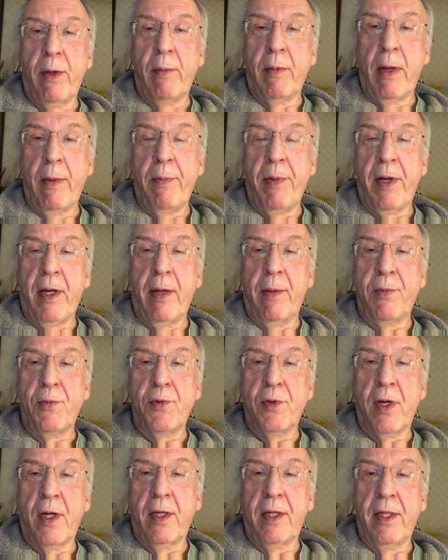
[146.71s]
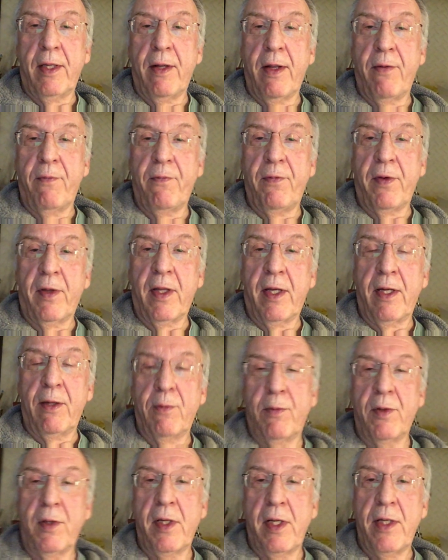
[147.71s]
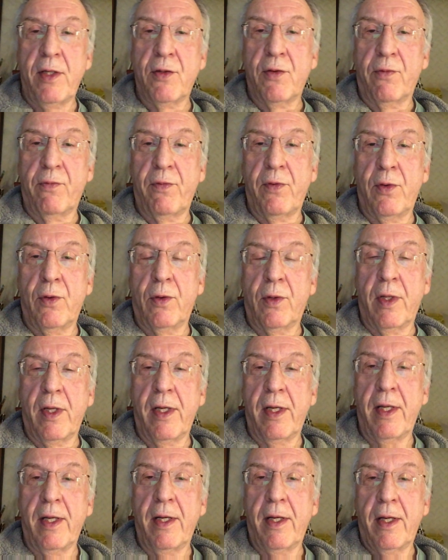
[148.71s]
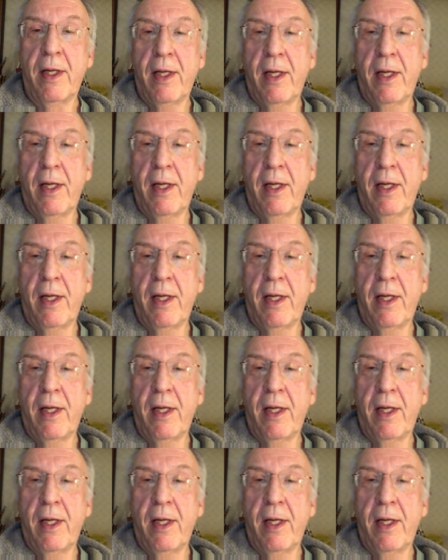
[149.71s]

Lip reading: my pickup truck and then filling it with diesel fuel, and